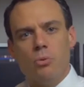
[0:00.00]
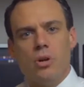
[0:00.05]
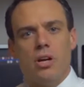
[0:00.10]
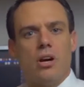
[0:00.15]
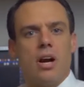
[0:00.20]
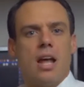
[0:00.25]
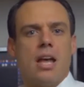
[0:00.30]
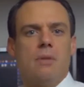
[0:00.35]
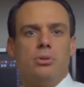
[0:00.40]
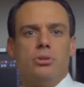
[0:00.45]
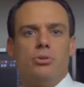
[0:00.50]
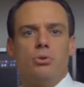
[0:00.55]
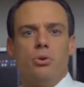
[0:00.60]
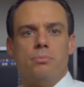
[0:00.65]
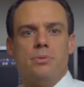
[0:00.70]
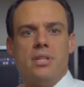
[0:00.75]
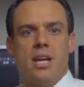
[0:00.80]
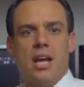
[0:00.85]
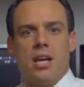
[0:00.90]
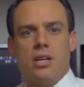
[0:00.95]
we are able to
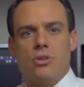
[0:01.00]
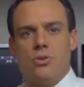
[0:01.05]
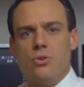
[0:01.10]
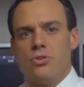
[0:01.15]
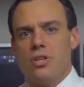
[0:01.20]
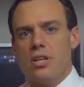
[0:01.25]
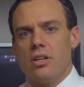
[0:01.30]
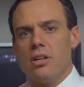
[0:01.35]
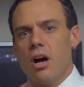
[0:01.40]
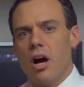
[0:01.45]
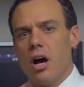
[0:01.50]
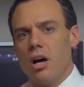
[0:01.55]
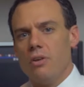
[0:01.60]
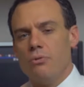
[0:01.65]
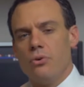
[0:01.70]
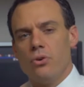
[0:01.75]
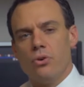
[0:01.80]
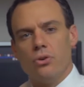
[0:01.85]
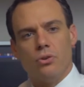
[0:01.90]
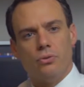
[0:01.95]
obtain using
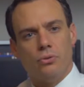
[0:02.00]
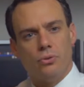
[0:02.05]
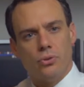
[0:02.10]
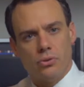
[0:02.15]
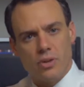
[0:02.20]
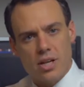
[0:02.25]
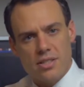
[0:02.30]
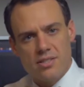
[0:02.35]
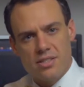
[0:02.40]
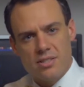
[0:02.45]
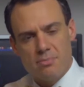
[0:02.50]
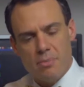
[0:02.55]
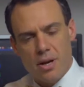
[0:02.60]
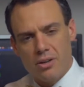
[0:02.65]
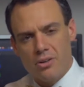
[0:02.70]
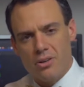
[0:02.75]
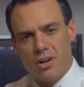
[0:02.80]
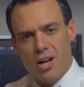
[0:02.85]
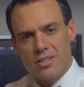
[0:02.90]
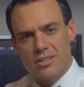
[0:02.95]
confocal fluorescence
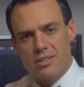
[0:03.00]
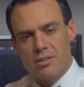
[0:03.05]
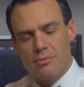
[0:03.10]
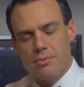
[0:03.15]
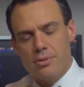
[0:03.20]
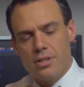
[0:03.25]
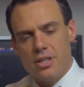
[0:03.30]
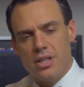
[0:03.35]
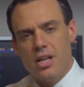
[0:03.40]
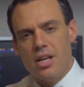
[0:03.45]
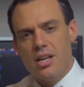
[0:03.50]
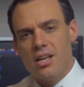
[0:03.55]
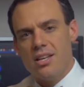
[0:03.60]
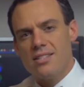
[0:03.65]
microscopy